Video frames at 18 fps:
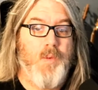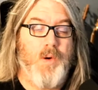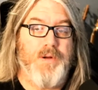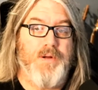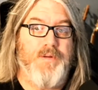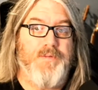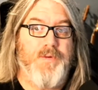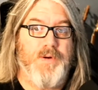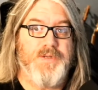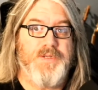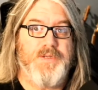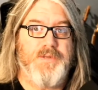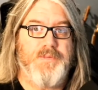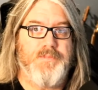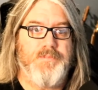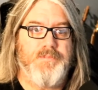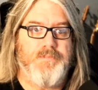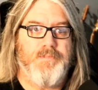diverse
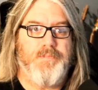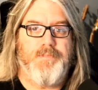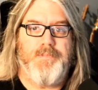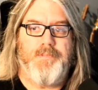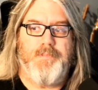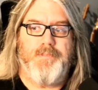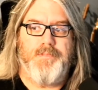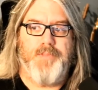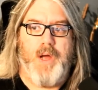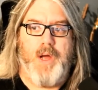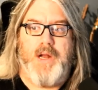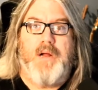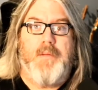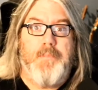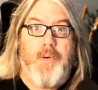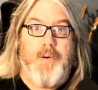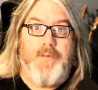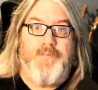
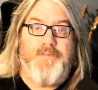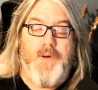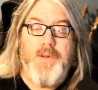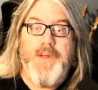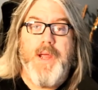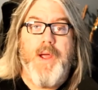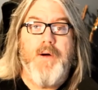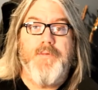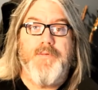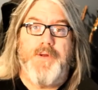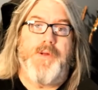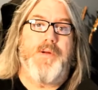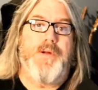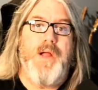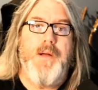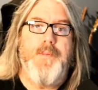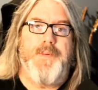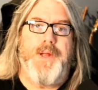product portfolio for your
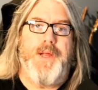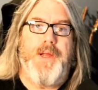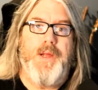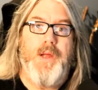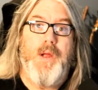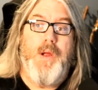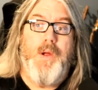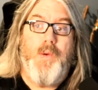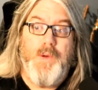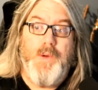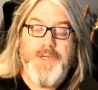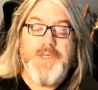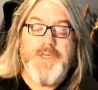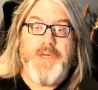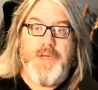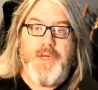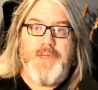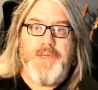company, which is
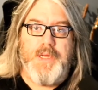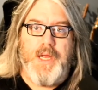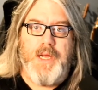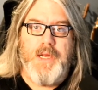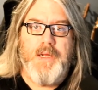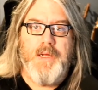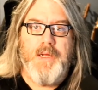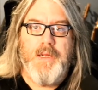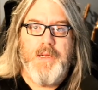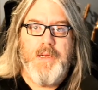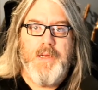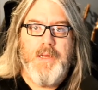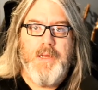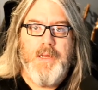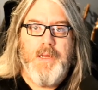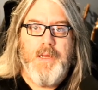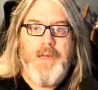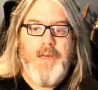a good thing,
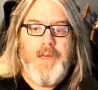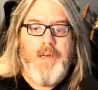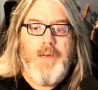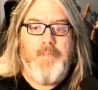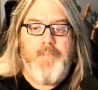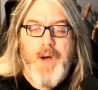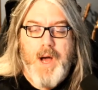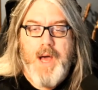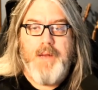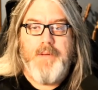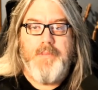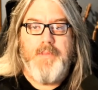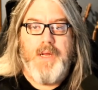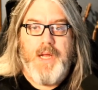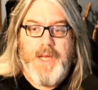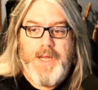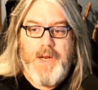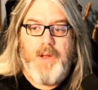but
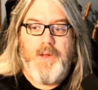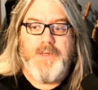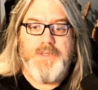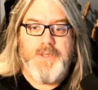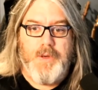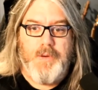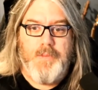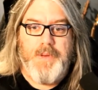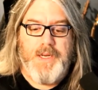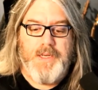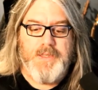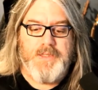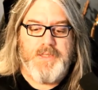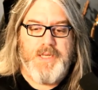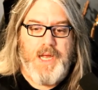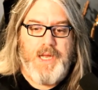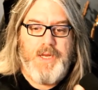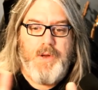it also means
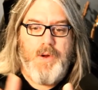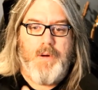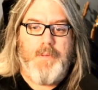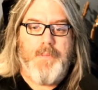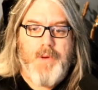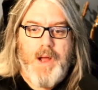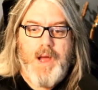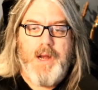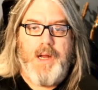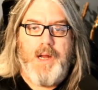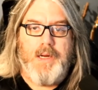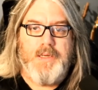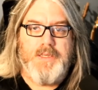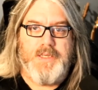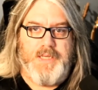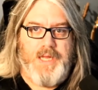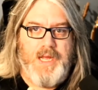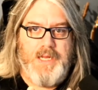that your
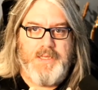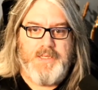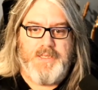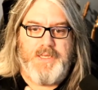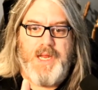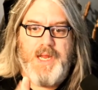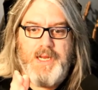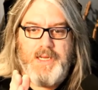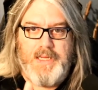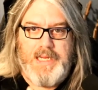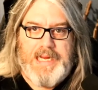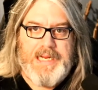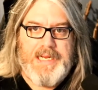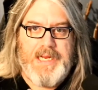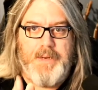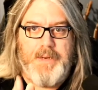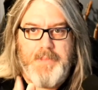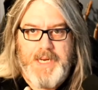products then stay
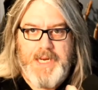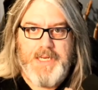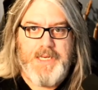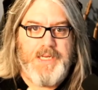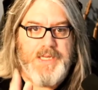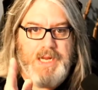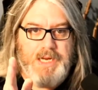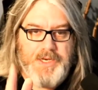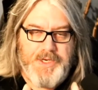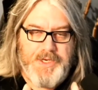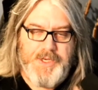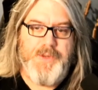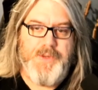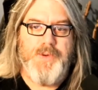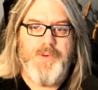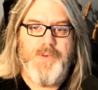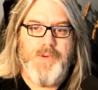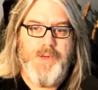lean and mean and they
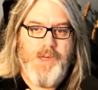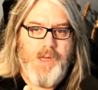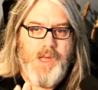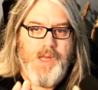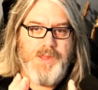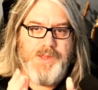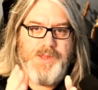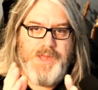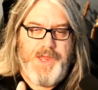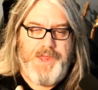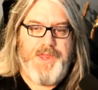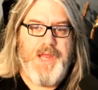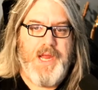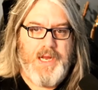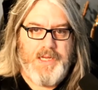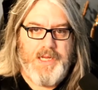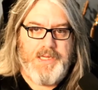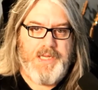do the
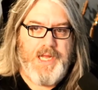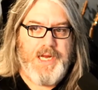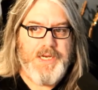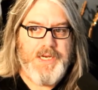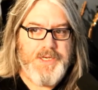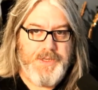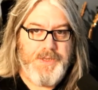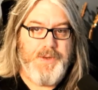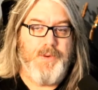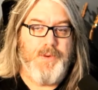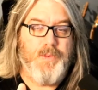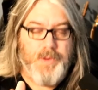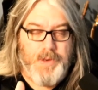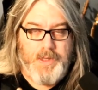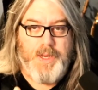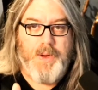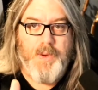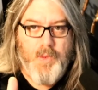thing that they do
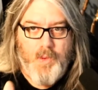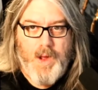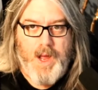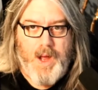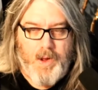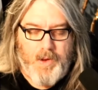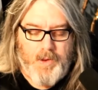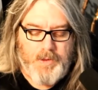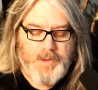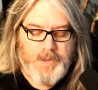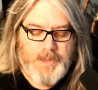really well